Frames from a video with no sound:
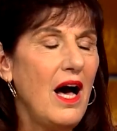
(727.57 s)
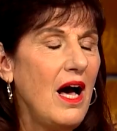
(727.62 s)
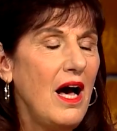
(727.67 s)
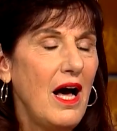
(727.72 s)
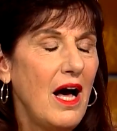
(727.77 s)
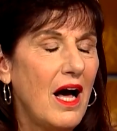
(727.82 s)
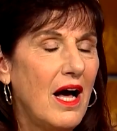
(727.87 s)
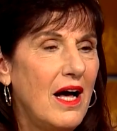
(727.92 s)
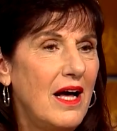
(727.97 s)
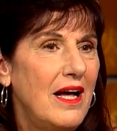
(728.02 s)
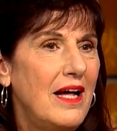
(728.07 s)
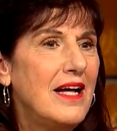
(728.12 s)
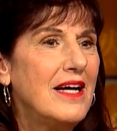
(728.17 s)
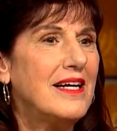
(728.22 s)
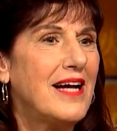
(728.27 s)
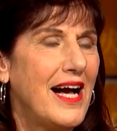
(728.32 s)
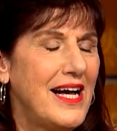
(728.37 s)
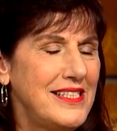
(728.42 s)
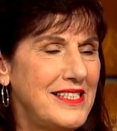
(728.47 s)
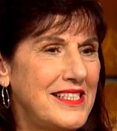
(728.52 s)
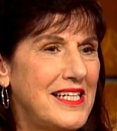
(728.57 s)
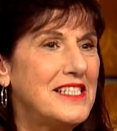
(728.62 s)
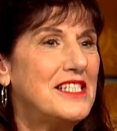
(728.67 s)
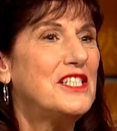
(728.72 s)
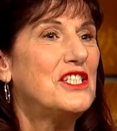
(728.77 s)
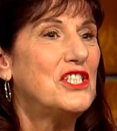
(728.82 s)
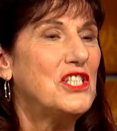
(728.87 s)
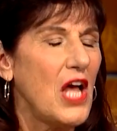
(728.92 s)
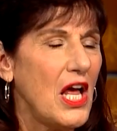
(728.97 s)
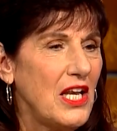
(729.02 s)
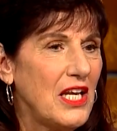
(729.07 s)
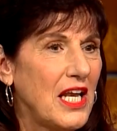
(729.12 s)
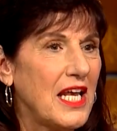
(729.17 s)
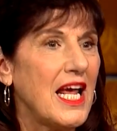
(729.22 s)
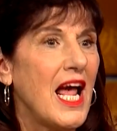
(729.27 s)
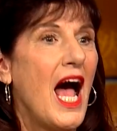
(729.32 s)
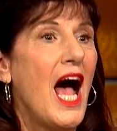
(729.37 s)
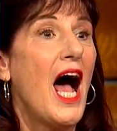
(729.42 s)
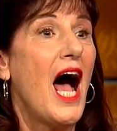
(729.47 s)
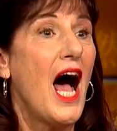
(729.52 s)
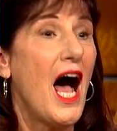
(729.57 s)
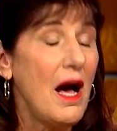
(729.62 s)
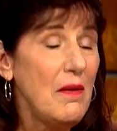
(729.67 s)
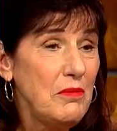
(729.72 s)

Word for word: Uh uh God says, suddenly,